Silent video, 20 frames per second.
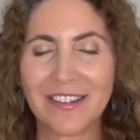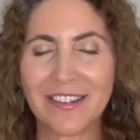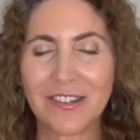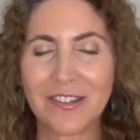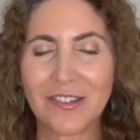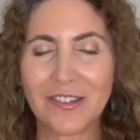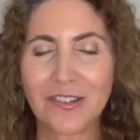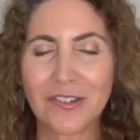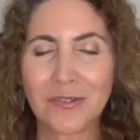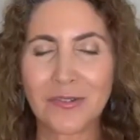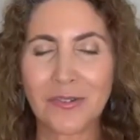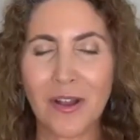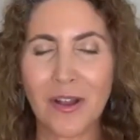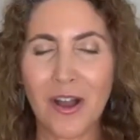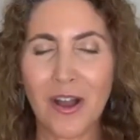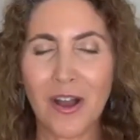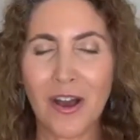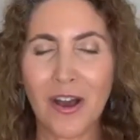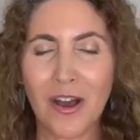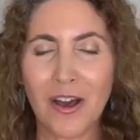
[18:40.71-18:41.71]

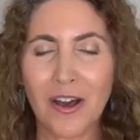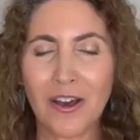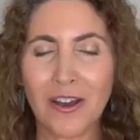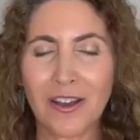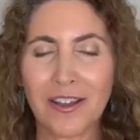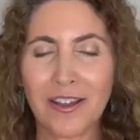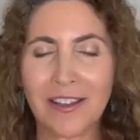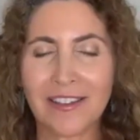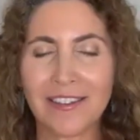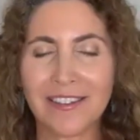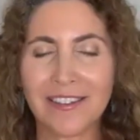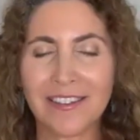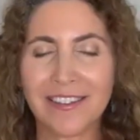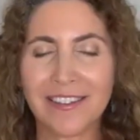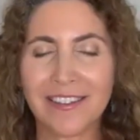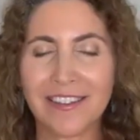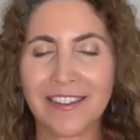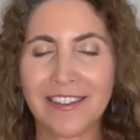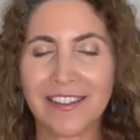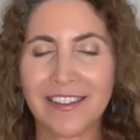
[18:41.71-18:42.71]
strong
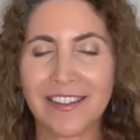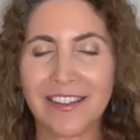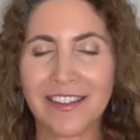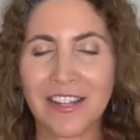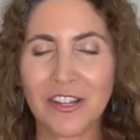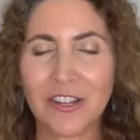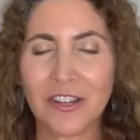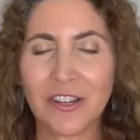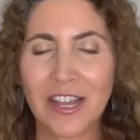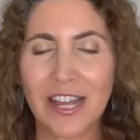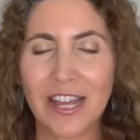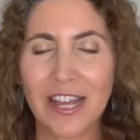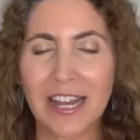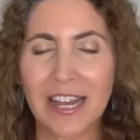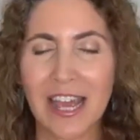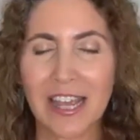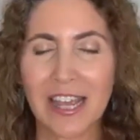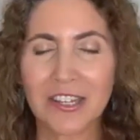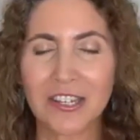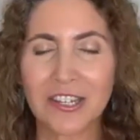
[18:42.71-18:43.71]
in your
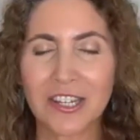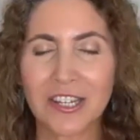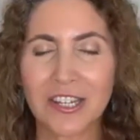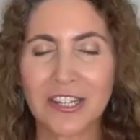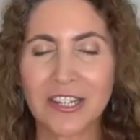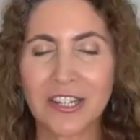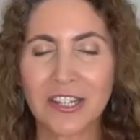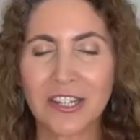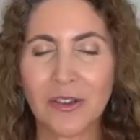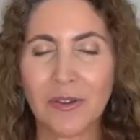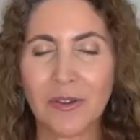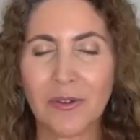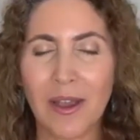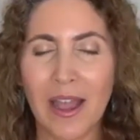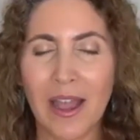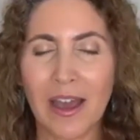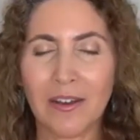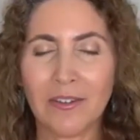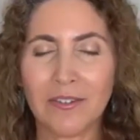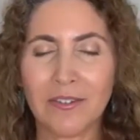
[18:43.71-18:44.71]
connection to the
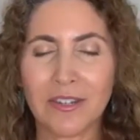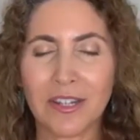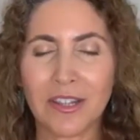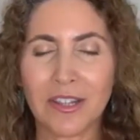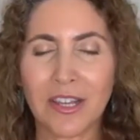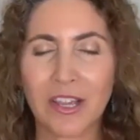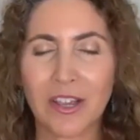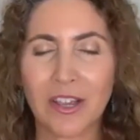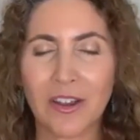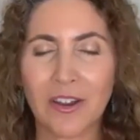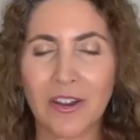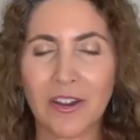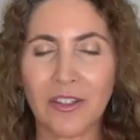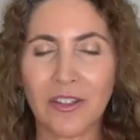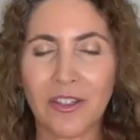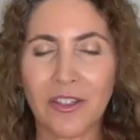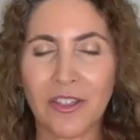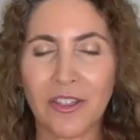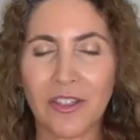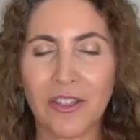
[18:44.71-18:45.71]
ground and the earth.